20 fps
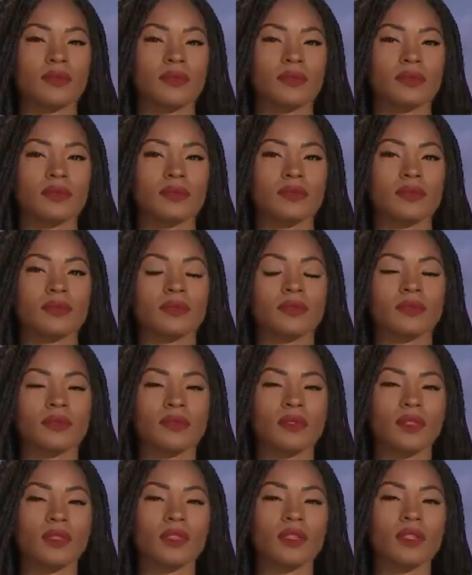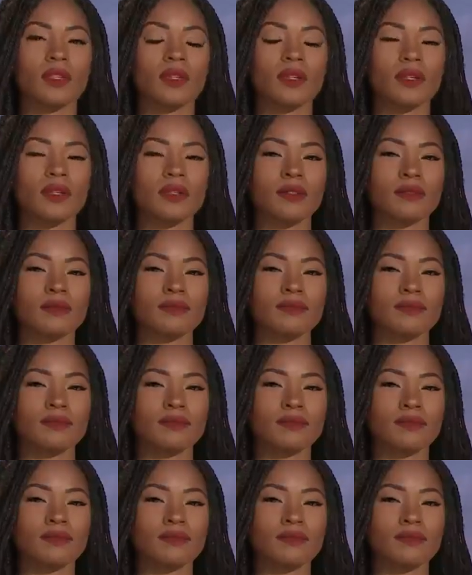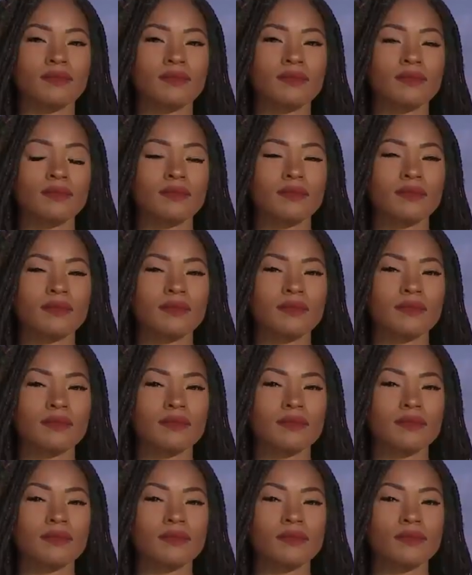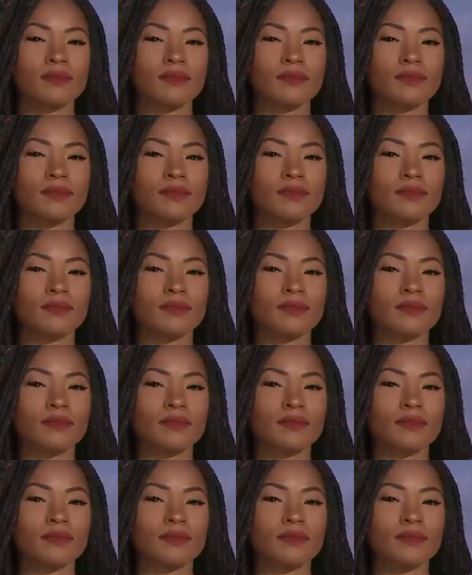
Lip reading: The person shown says nothing.